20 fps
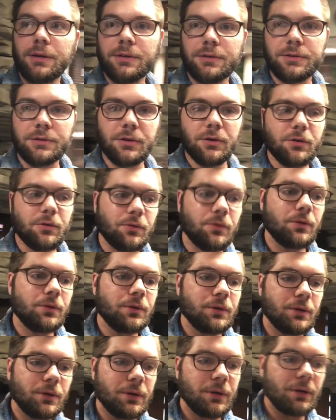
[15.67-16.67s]
So,
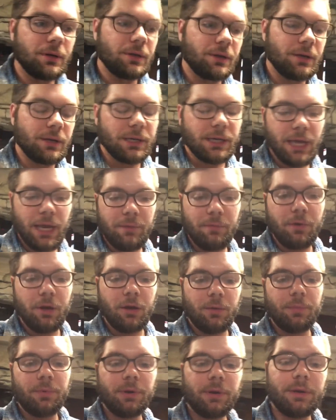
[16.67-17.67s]
came
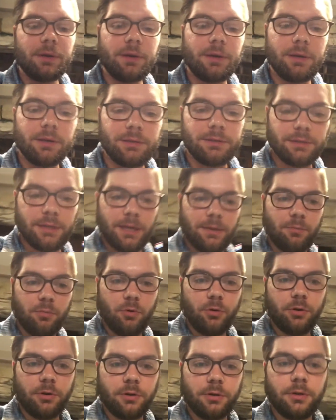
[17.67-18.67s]
up,
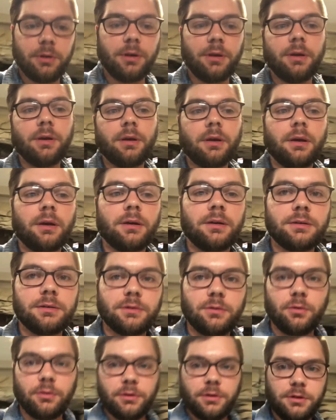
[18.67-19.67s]
skateboarded, was
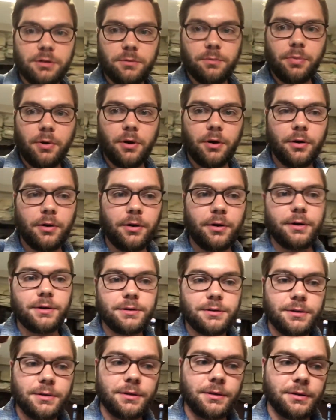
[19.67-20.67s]
going to some
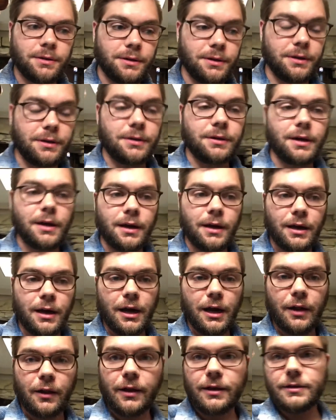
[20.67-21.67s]
parks, and
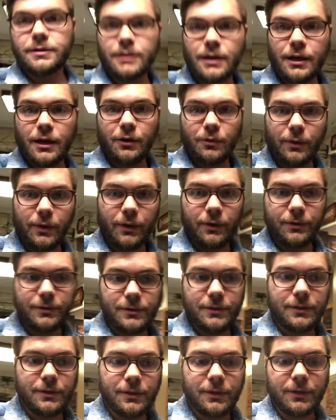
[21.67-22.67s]
I like skating
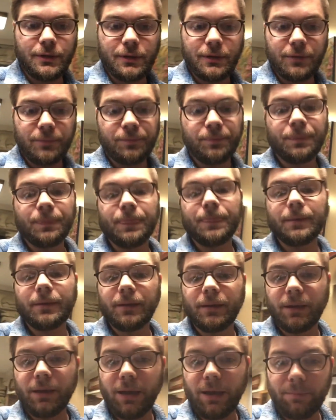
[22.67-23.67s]
rails.
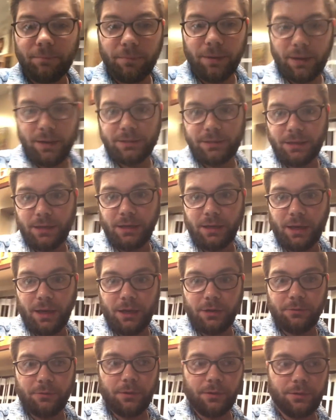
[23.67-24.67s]
I'm bad at skating
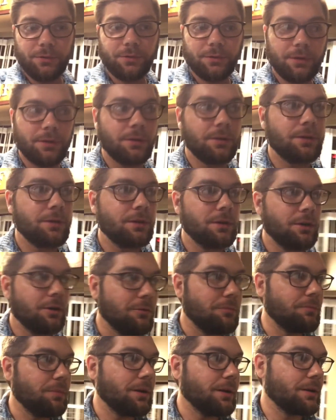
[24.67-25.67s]
handrails,
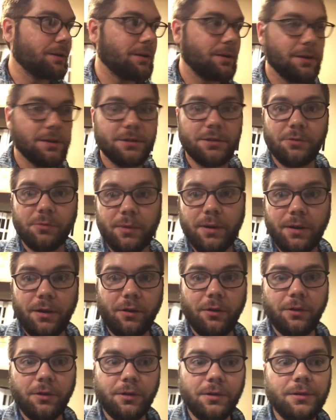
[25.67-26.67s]
but it's a
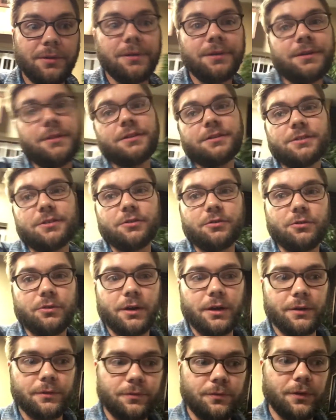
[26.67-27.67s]
rail, so
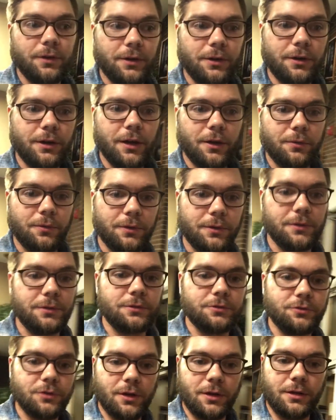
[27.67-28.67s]
I figured I
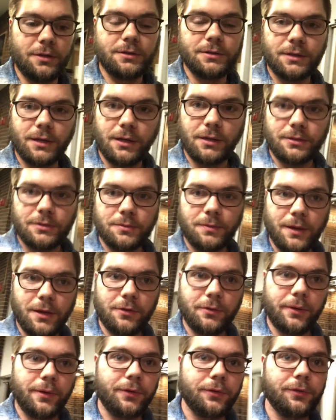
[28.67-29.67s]
would try to skate some
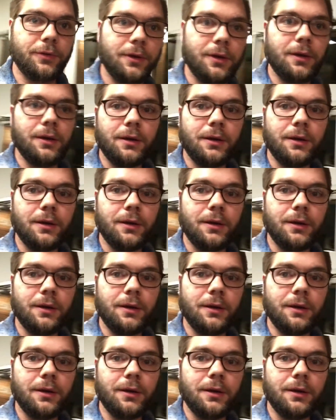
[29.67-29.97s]
handrails,